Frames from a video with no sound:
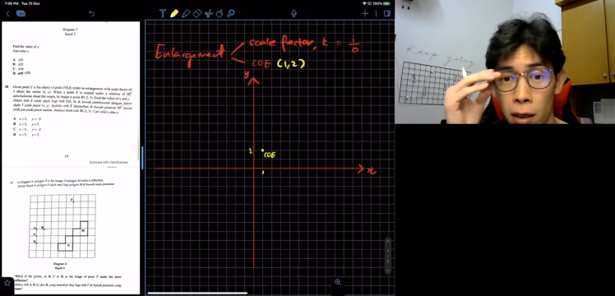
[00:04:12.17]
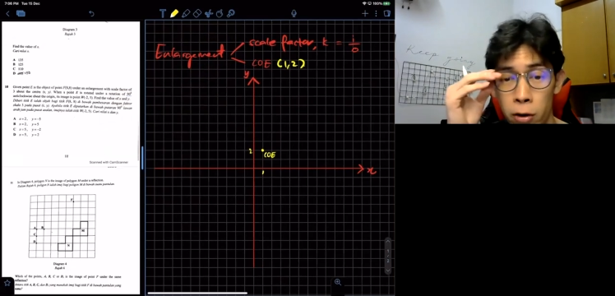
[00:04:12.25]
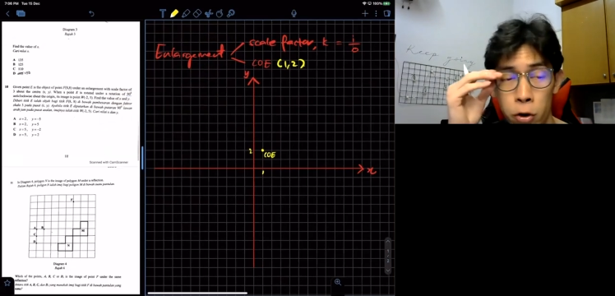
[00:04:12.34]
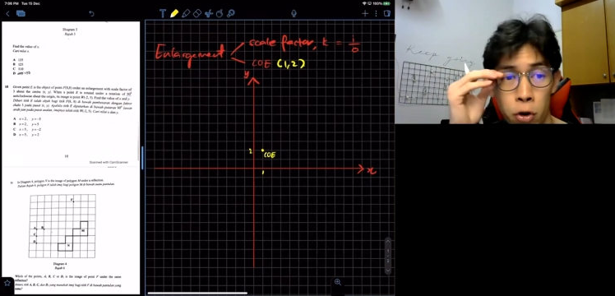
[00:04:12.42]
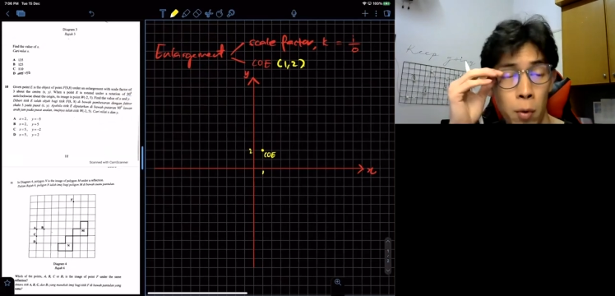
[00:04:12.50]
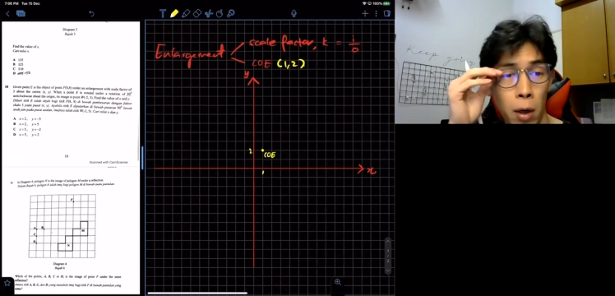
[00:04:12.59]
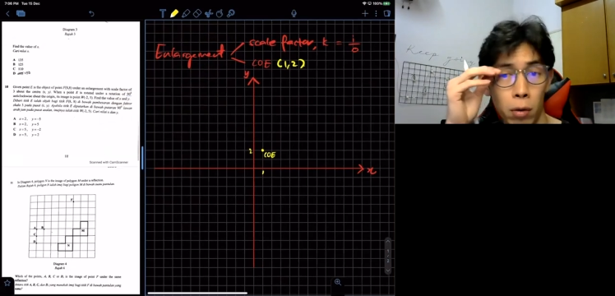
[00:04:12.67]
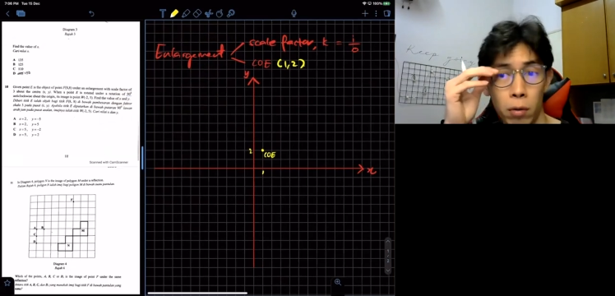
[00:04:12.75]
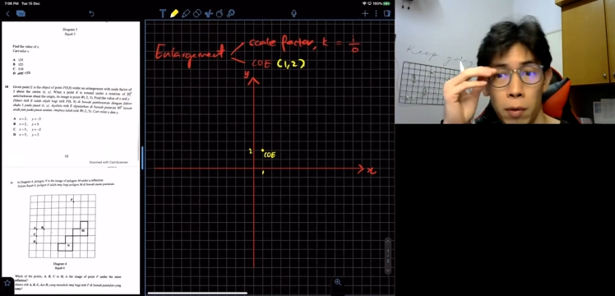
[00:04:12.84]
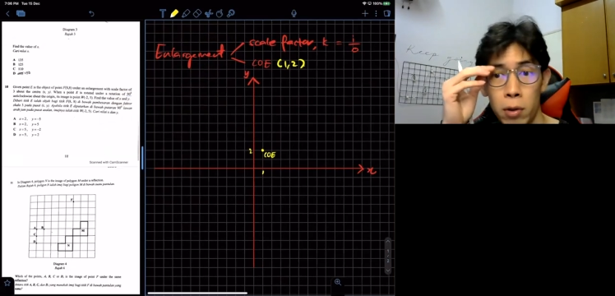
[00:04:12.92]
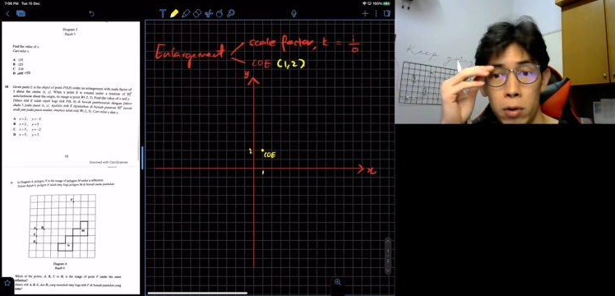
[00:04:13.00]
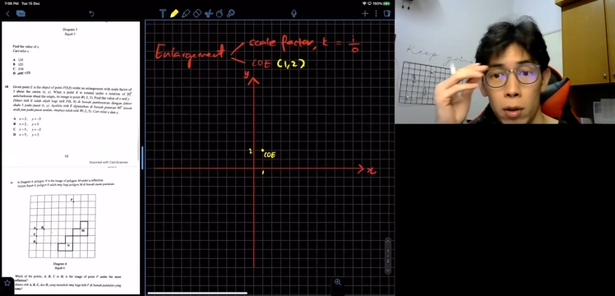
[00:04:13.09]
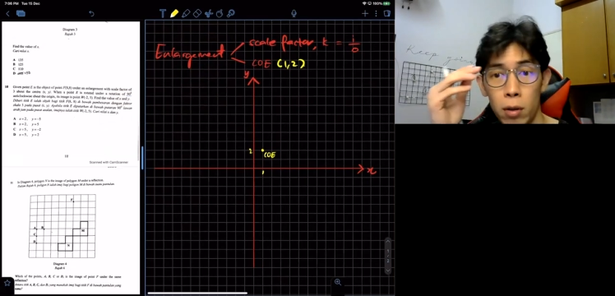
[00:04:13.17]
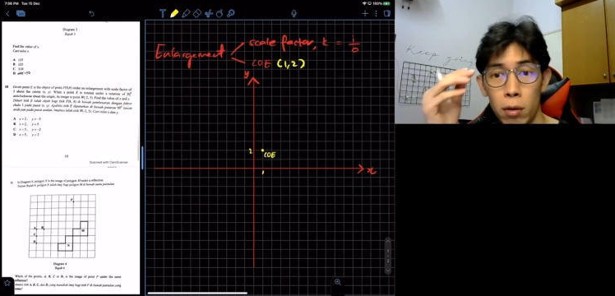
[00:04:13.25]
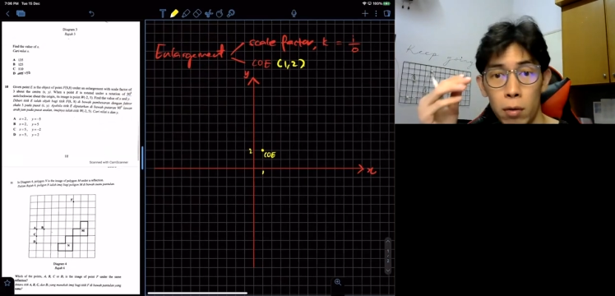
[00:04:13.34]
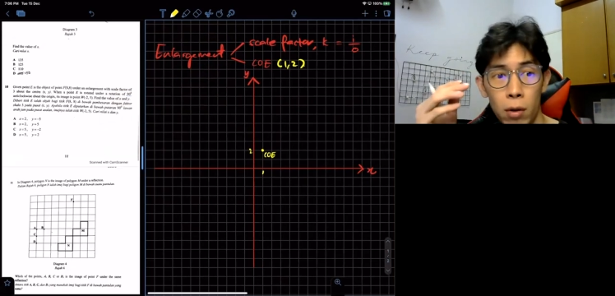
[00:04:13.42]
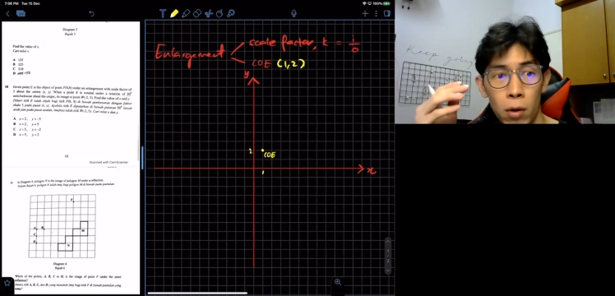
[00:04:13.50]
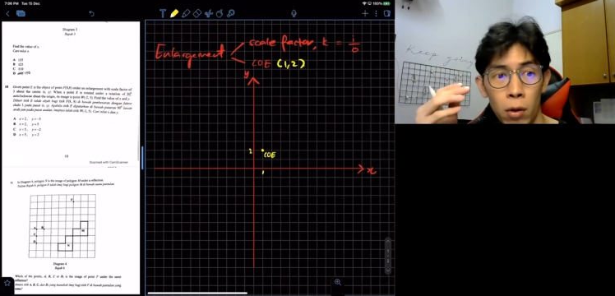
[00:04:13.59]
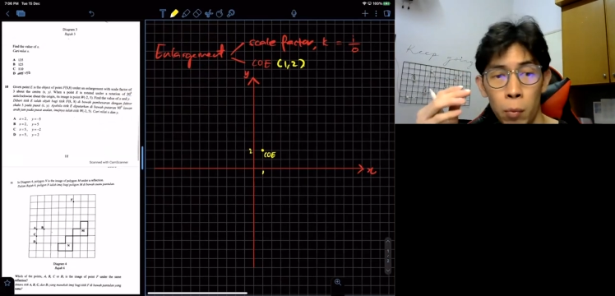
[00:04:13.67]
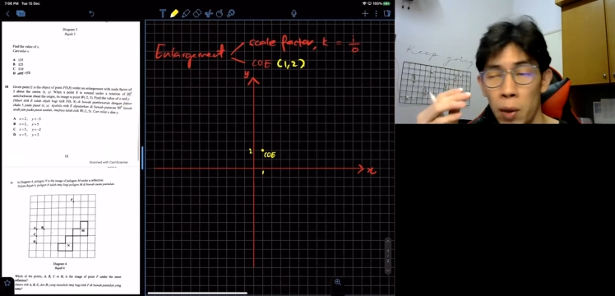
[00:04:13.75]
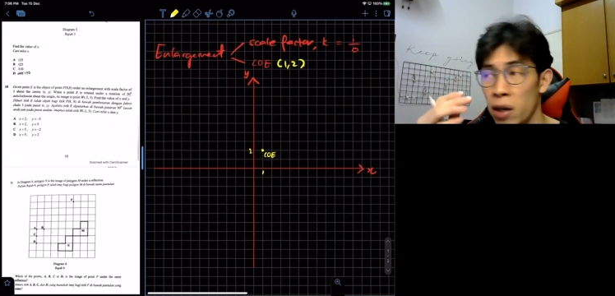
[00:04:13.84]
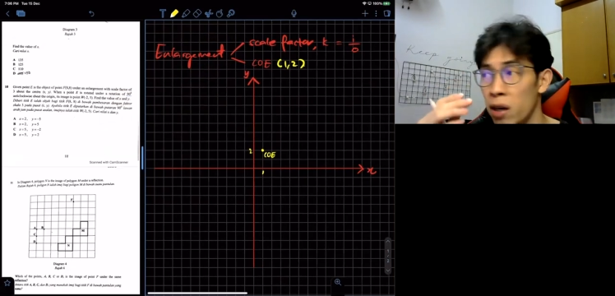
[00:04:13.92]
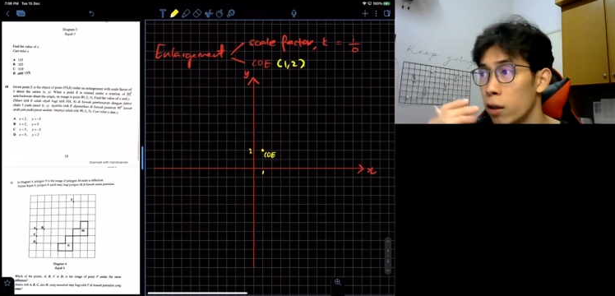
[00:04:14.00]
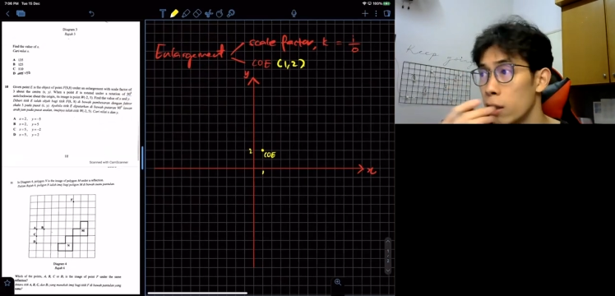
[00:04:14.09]
the teacher, why this one
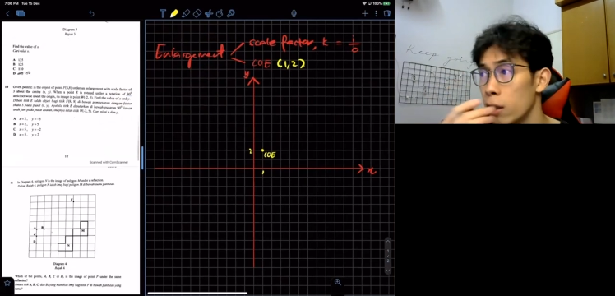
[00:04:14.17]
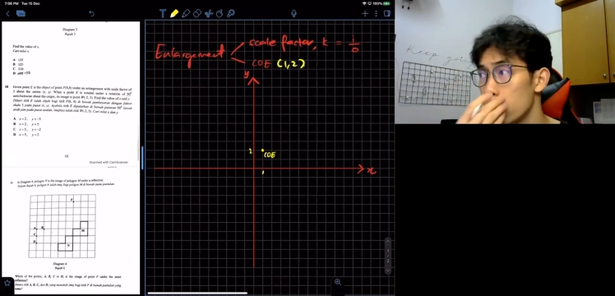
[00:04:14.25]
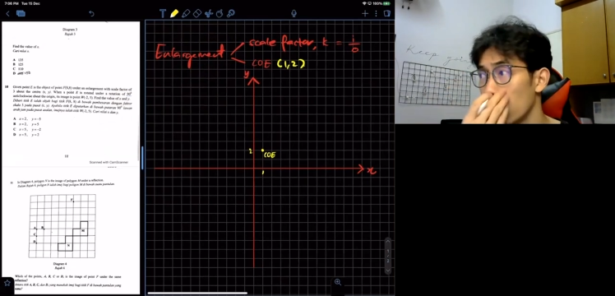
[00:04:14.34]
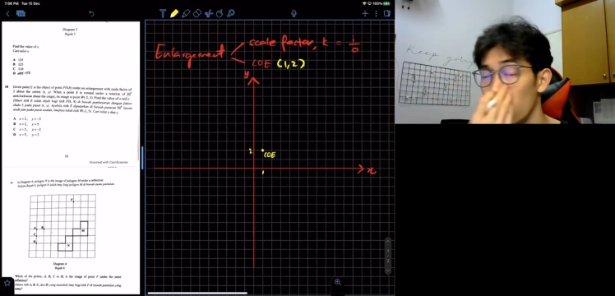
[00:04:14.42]
weird on the answer?